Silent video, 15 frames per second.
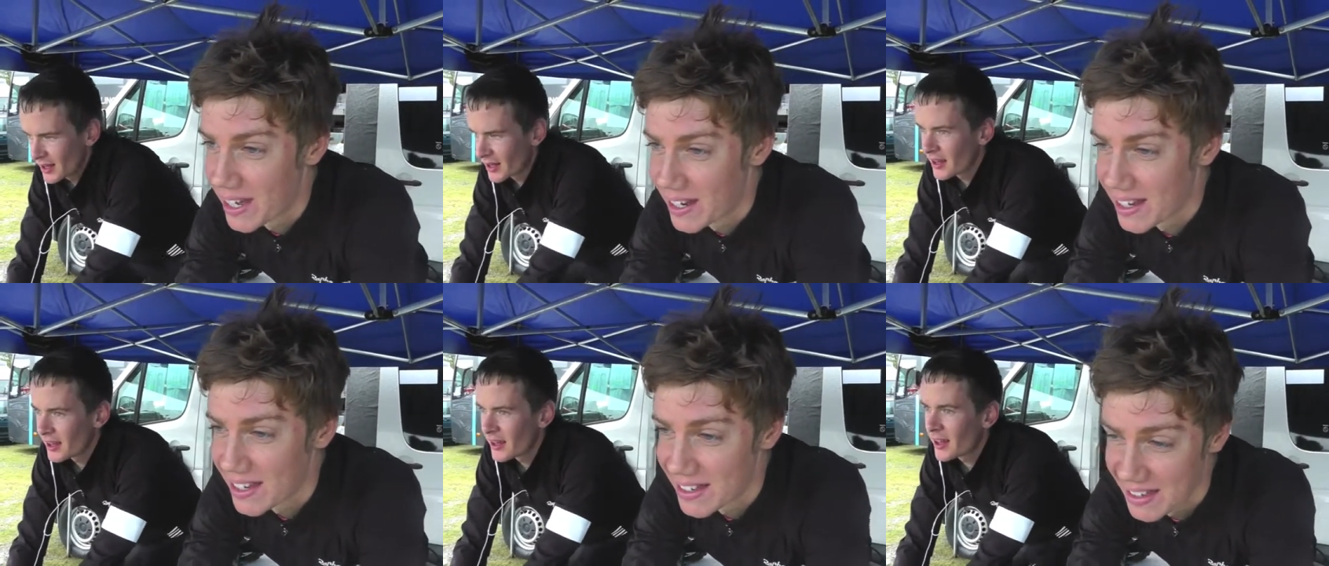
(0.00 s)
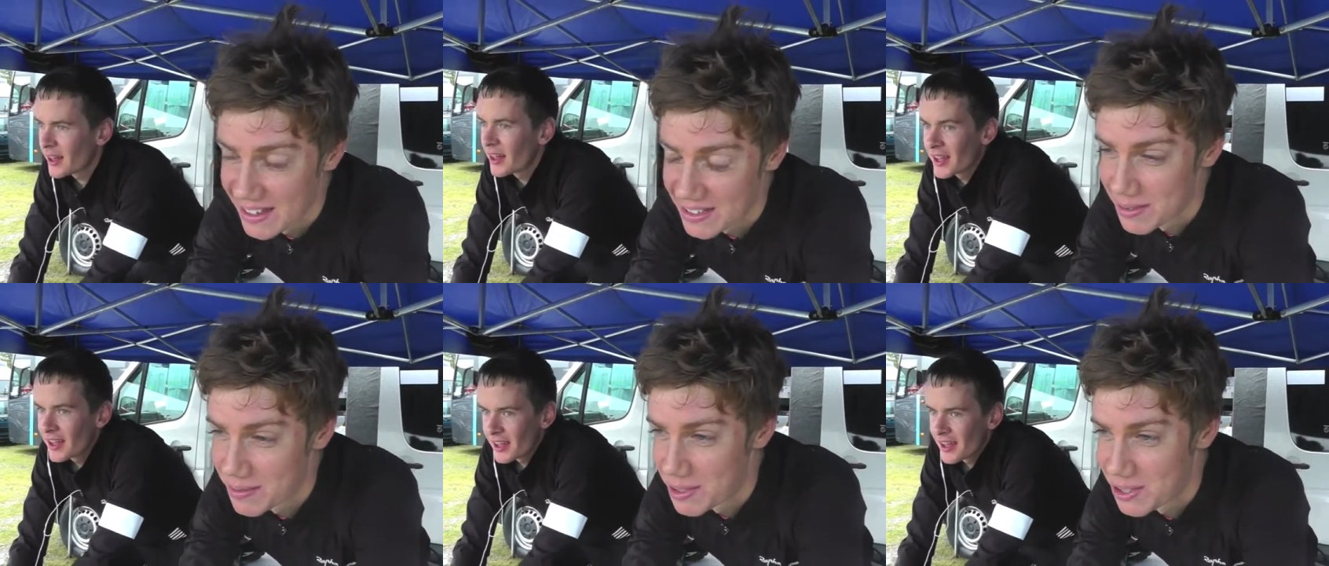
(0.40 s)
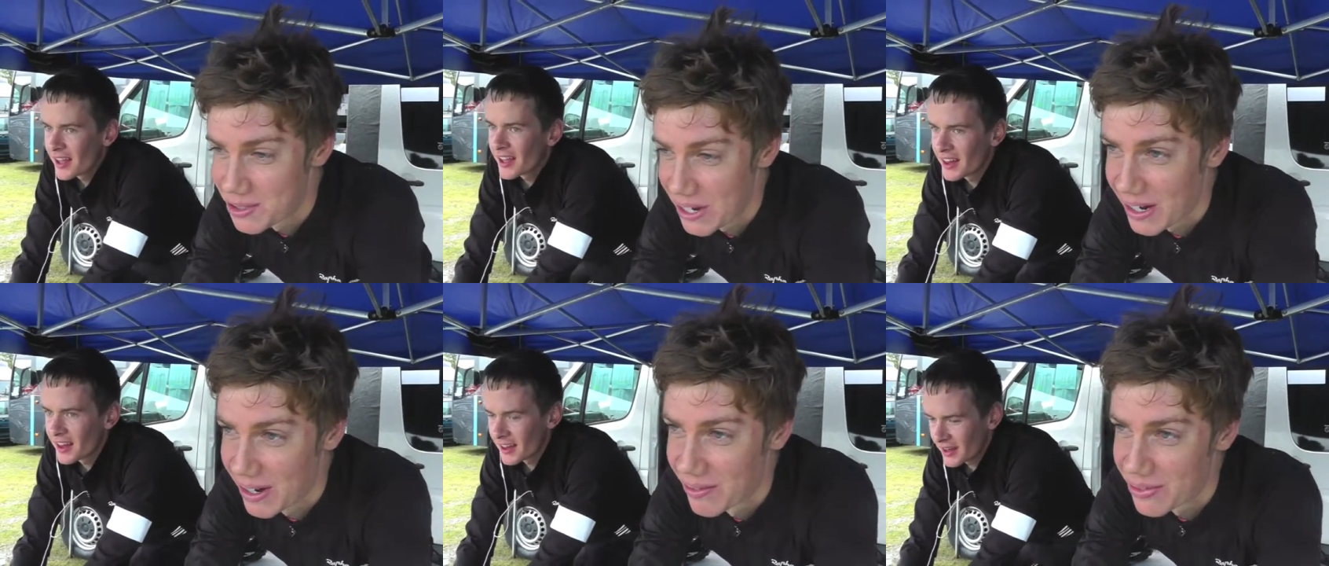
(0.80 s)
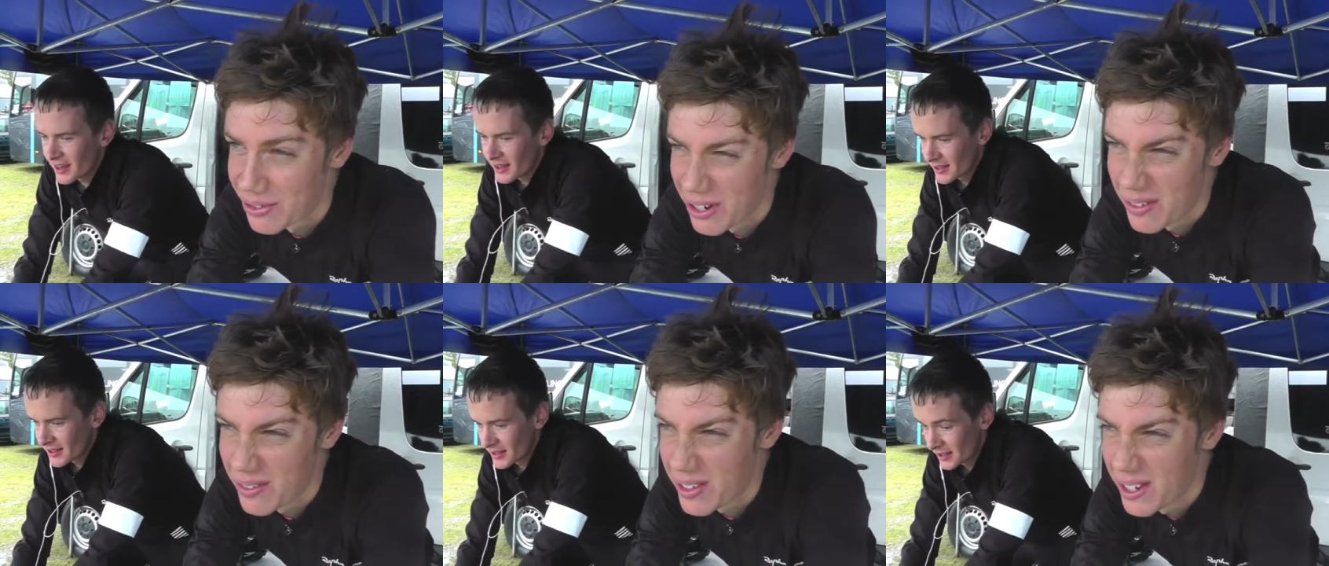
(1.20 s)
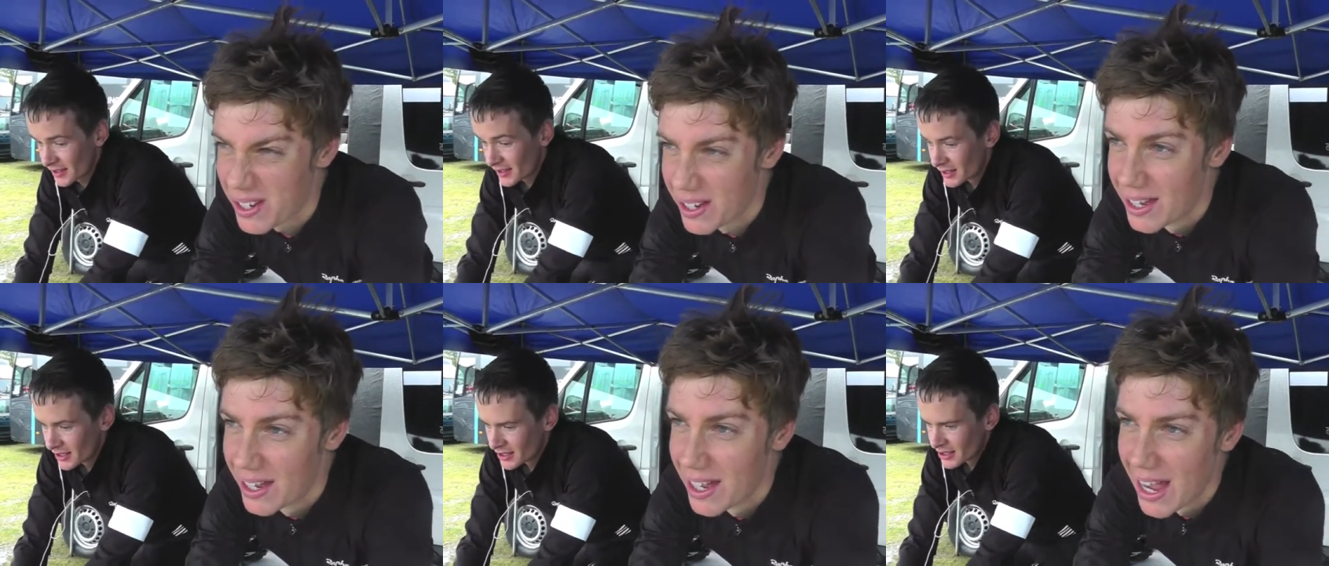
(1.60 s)
Speaker 1: Like and they seem to drag on forever.
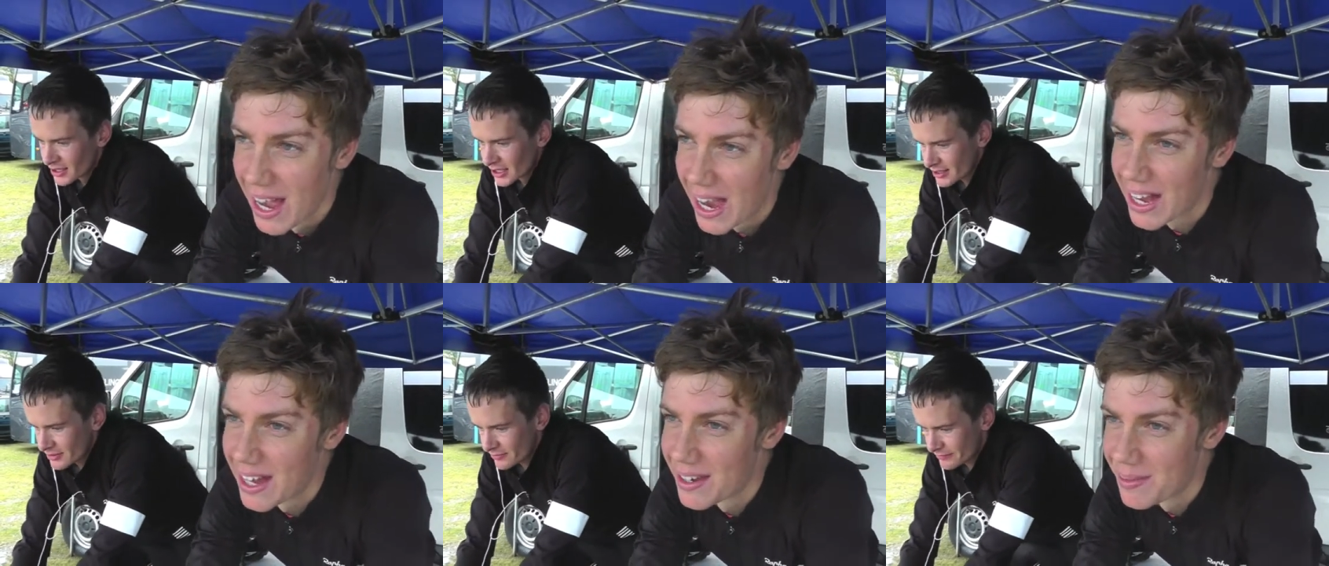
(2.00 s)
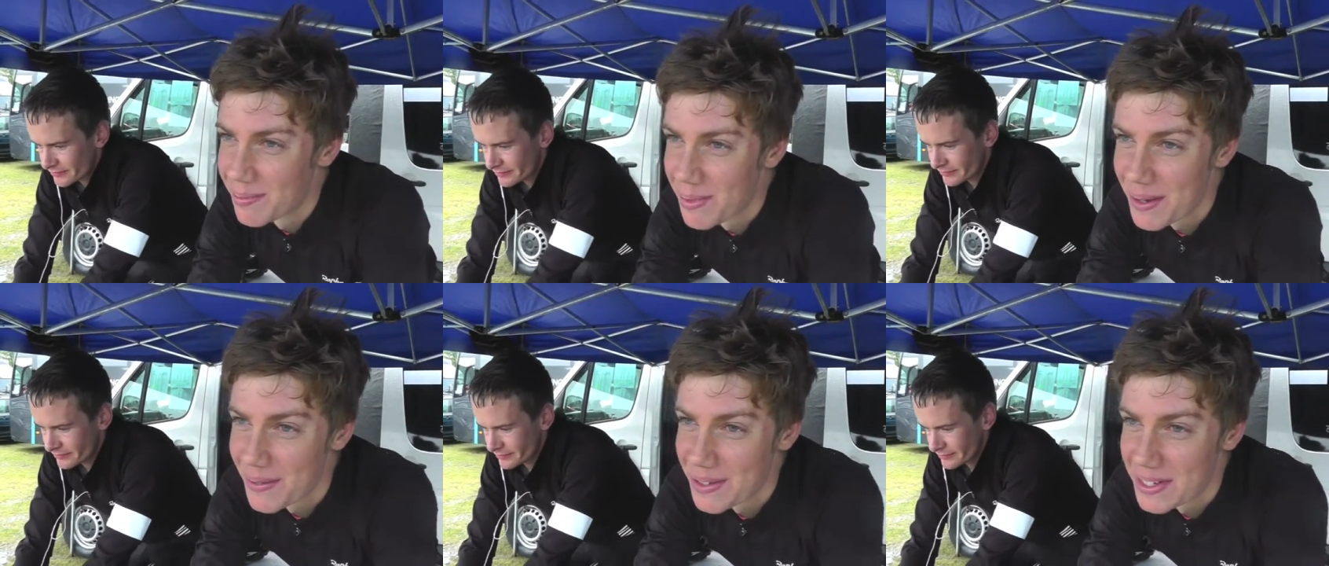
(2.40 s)
And maybe